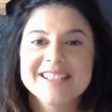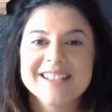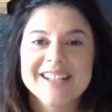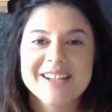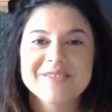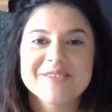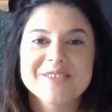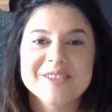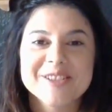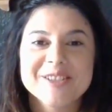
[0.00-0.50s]
Good
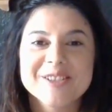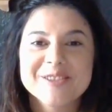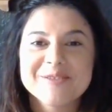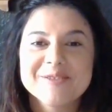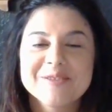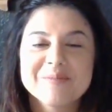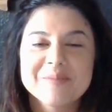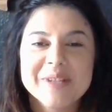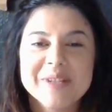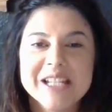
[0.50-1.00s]

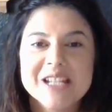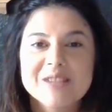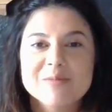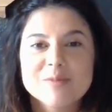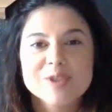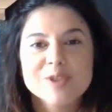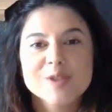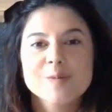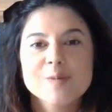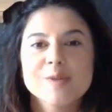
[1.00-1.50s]
afternoon. My
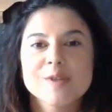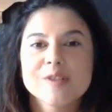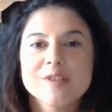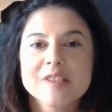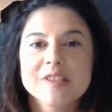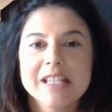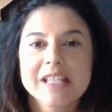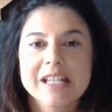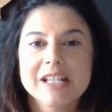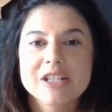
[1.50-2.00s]
name is
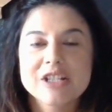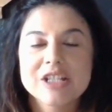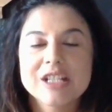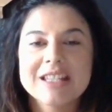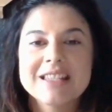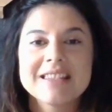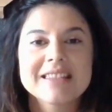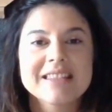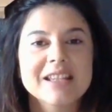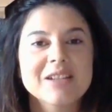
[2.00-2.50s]
Pearl
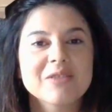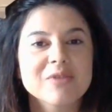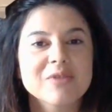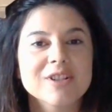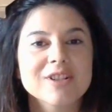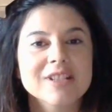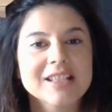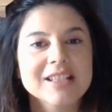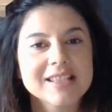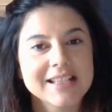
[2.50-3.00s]
Sanchez, and
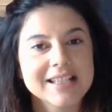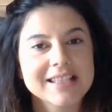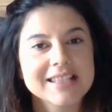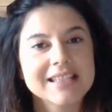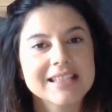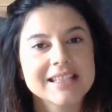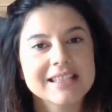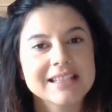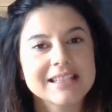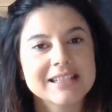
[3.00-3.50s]
we're
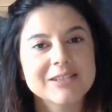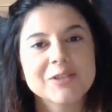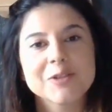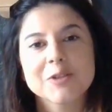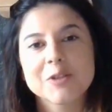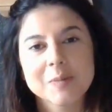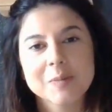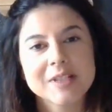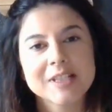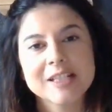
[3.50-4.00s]
discussing the
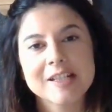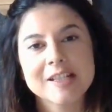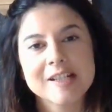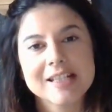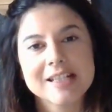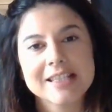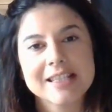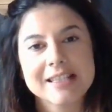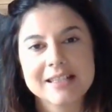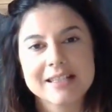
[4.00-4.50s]

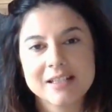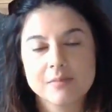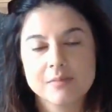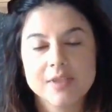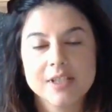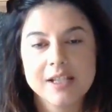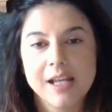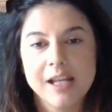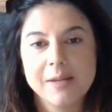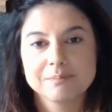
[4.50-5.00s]
integumentary
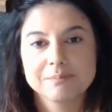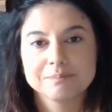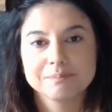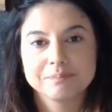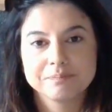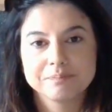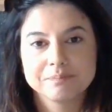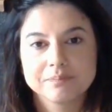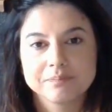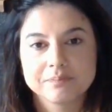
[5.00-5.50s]
system today.
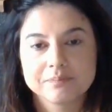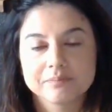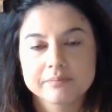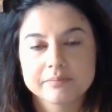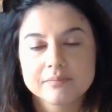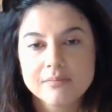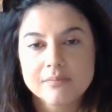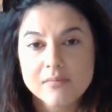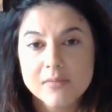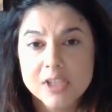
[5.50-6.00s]

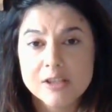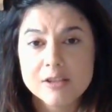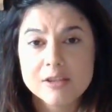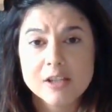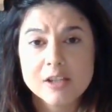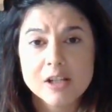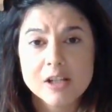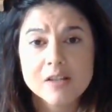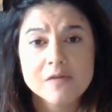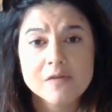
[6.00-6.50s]

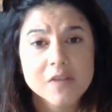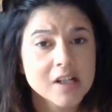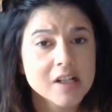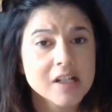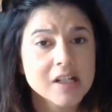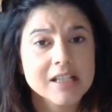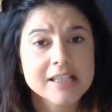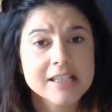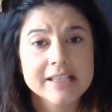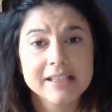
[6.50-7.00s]
There are
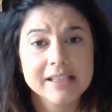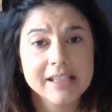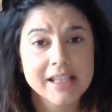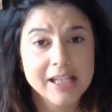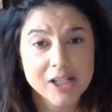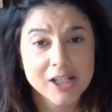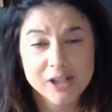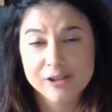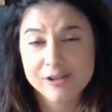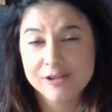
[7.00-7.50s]
various
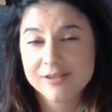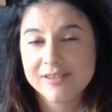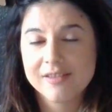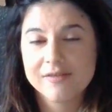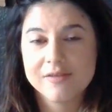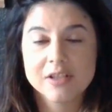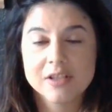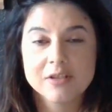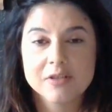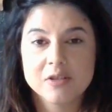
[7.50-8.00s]
layers
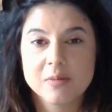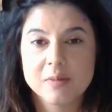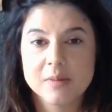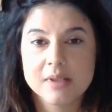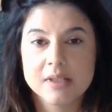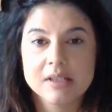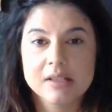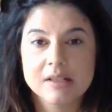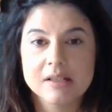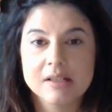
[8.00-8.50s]
of the
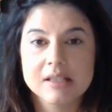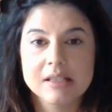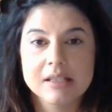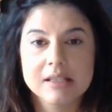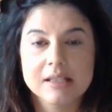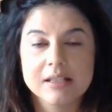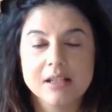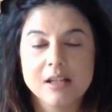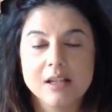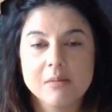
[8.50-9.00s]
integumentary
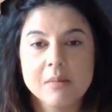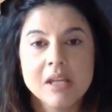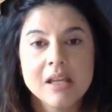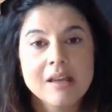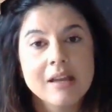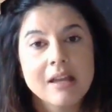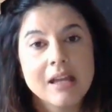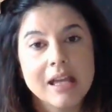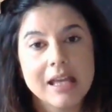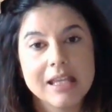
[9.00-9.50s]
system
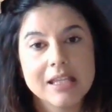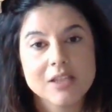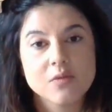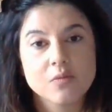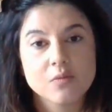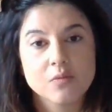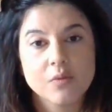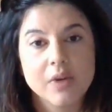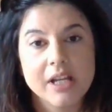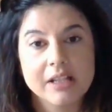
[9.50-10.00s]

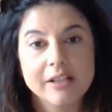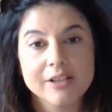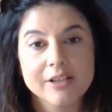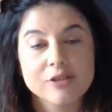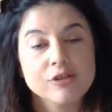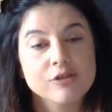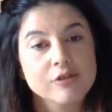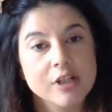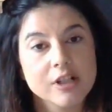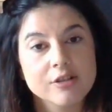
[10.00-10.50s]
as well
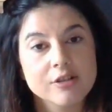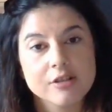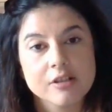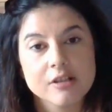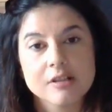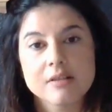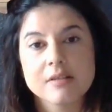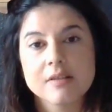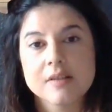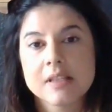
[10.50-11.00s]
as
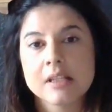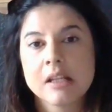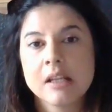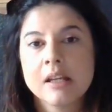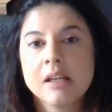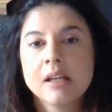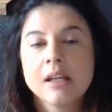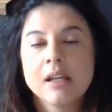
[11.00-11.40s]
structures.